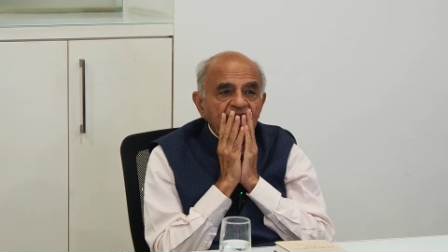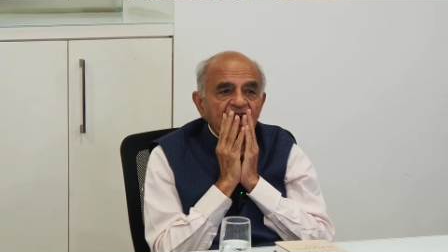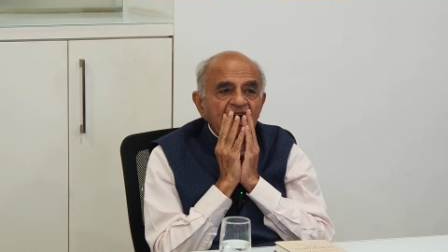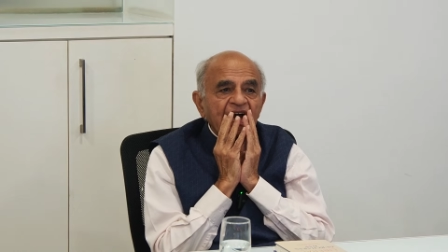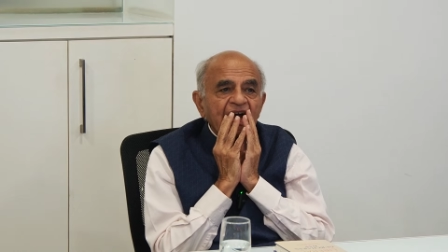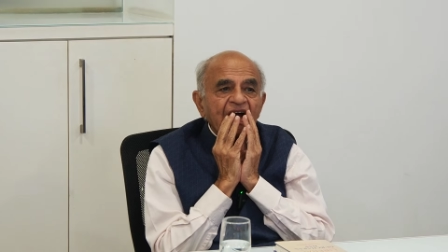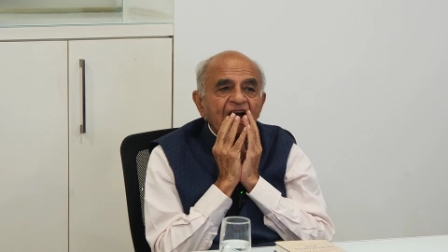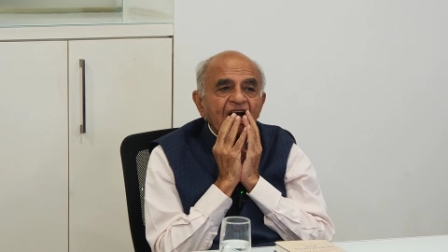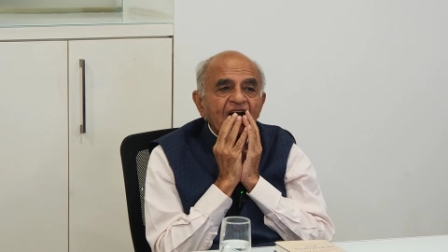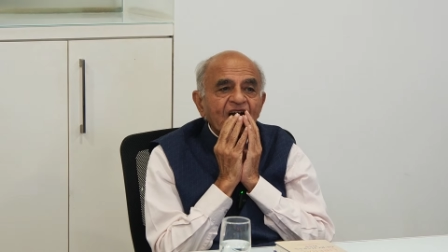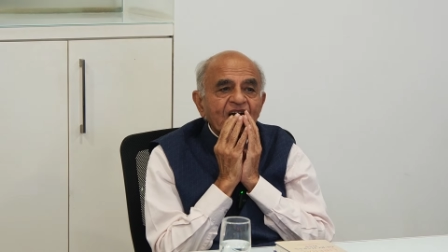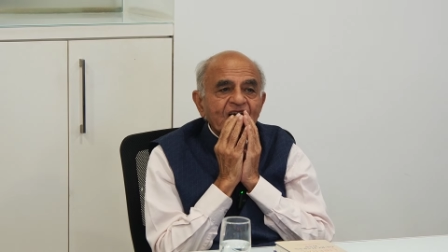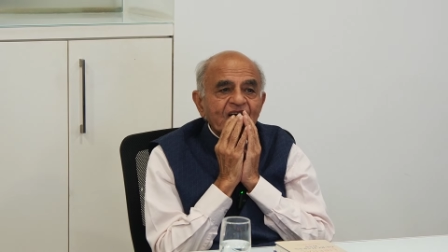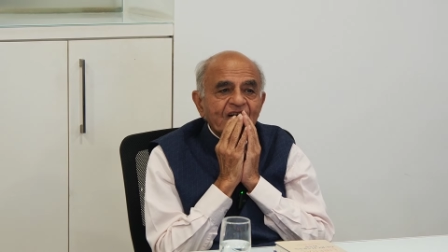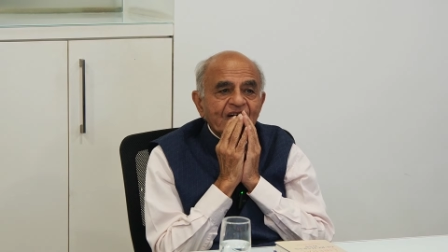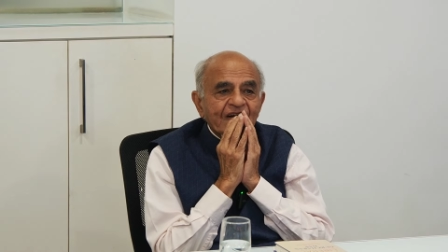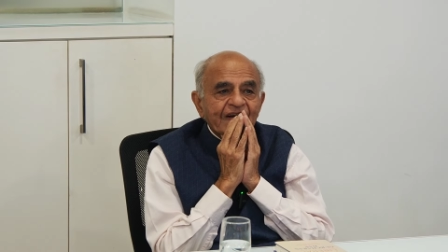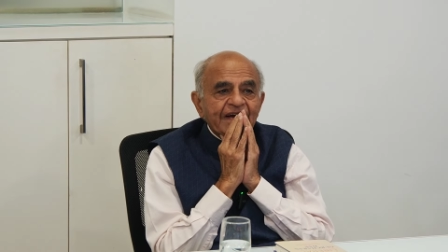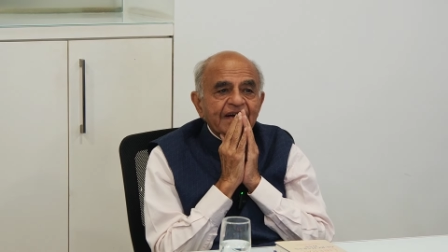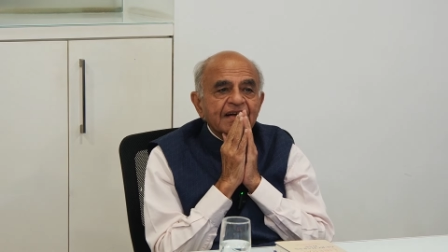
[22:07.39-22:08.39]

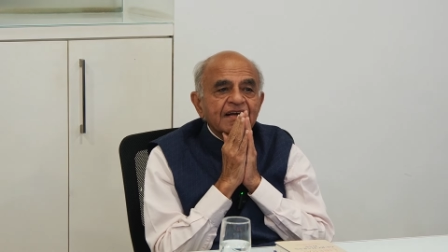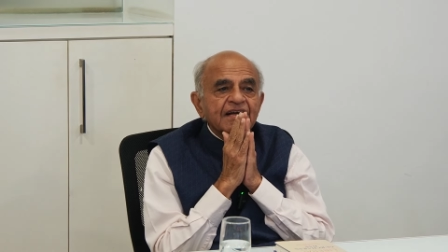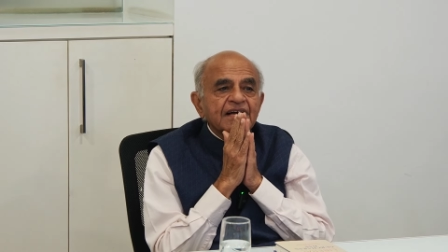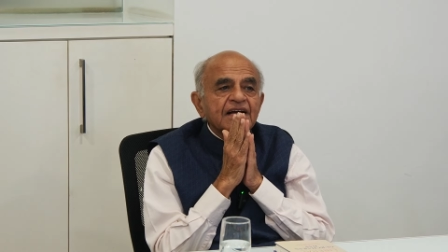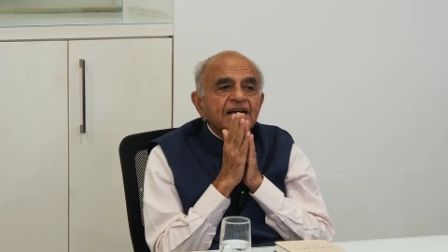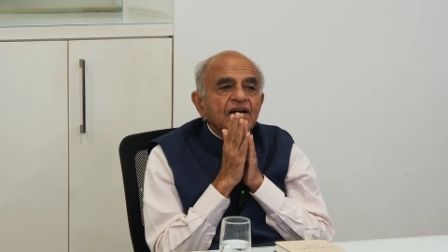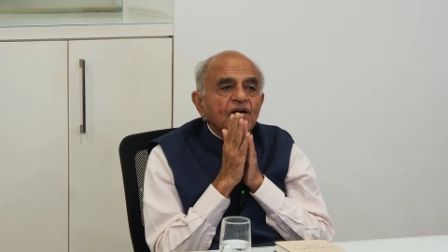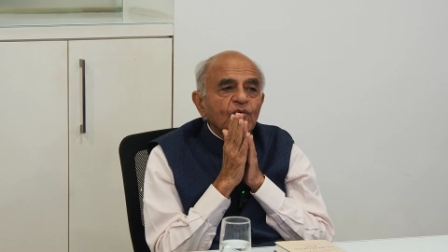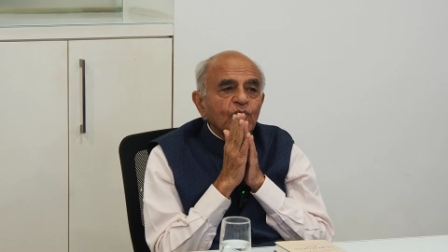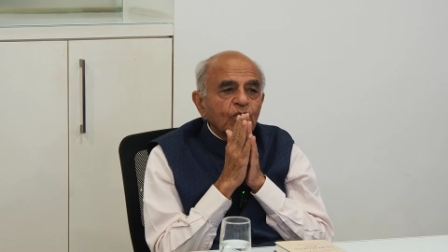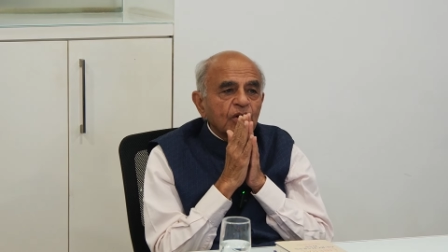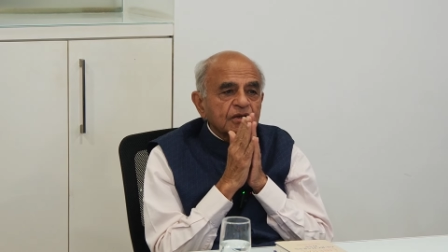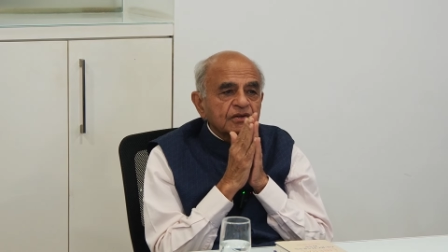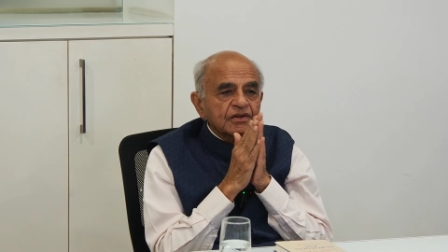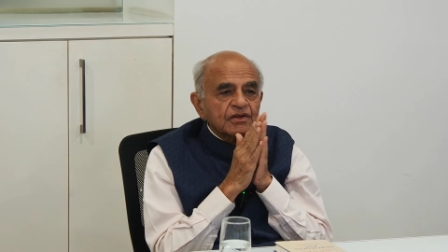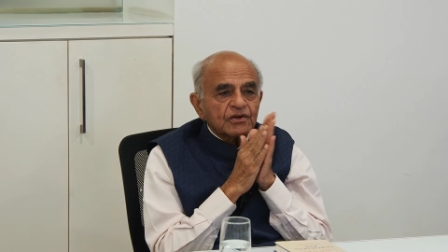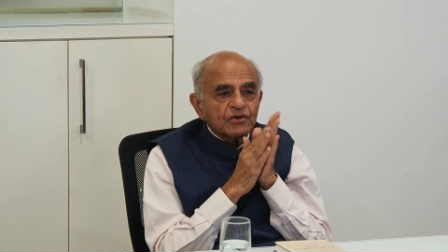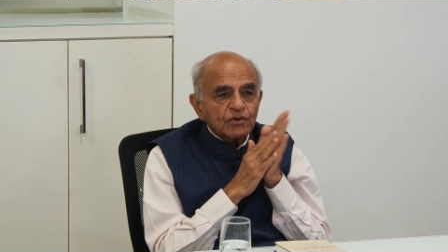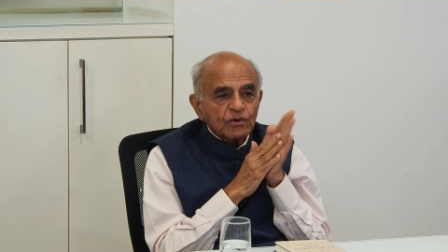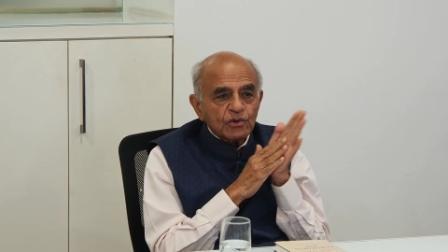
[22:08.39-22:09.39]
And what
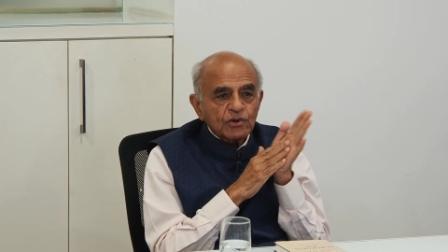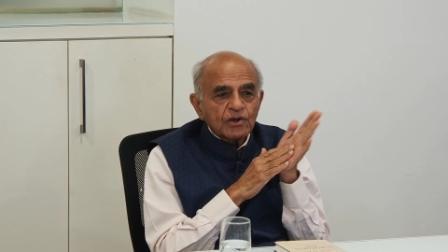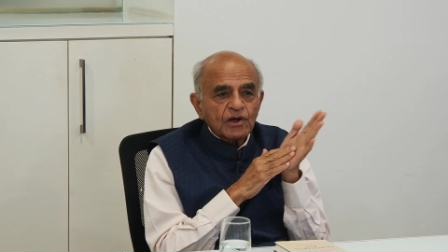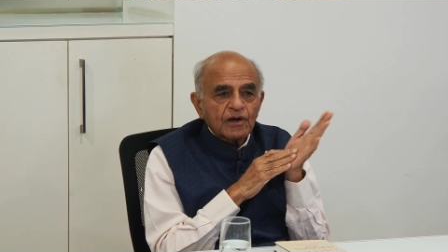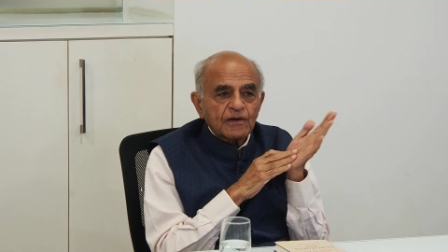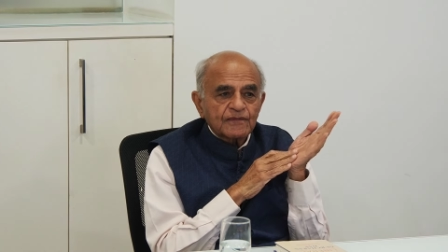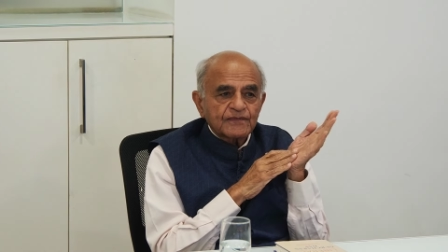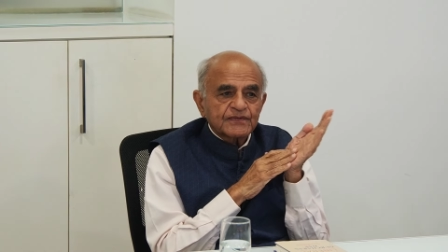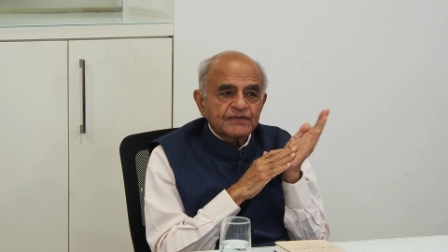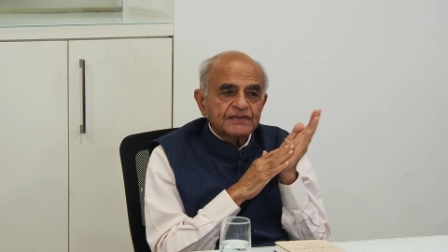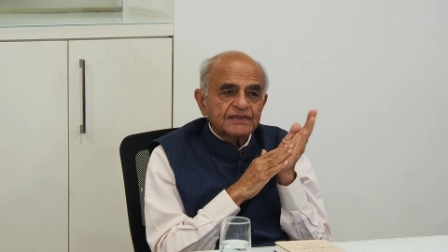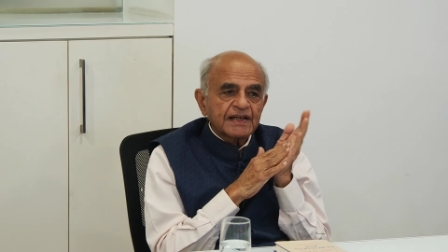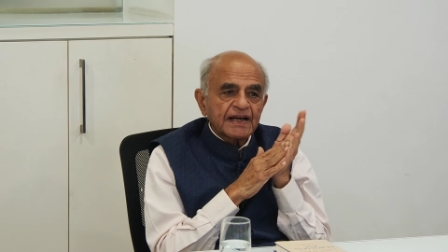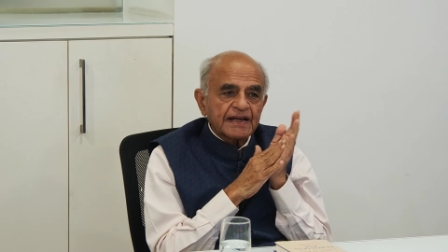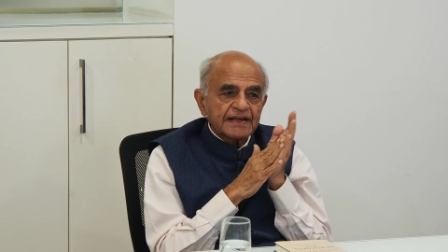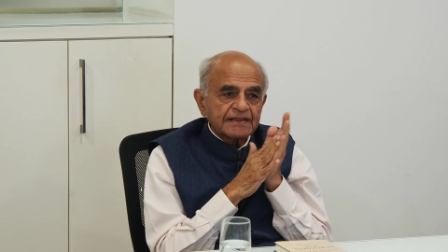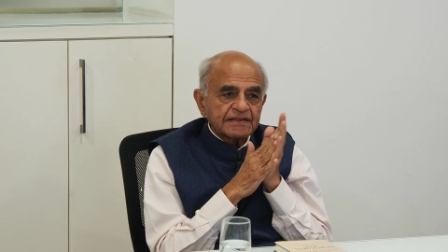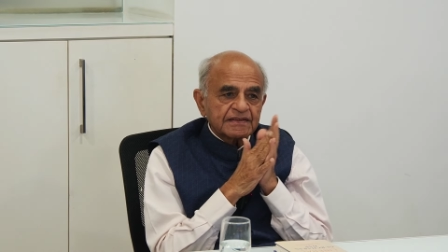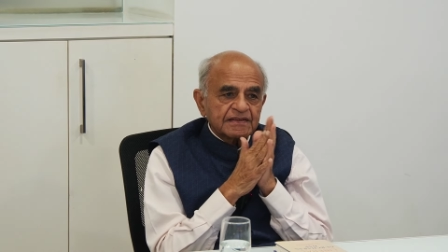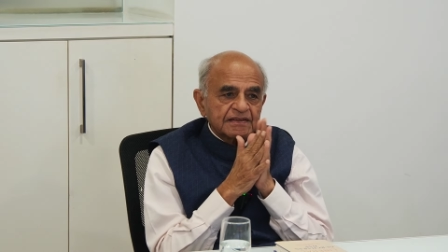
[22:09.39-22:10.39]
the Rudolph
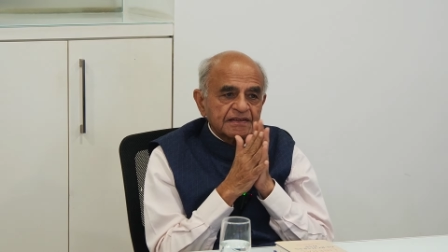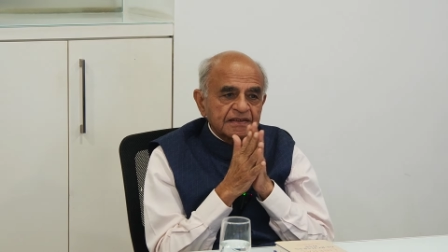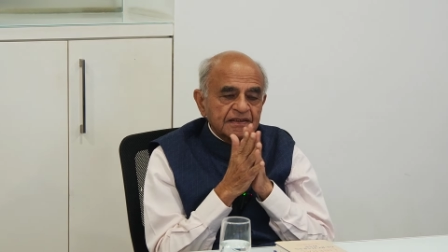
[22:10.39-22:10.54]
said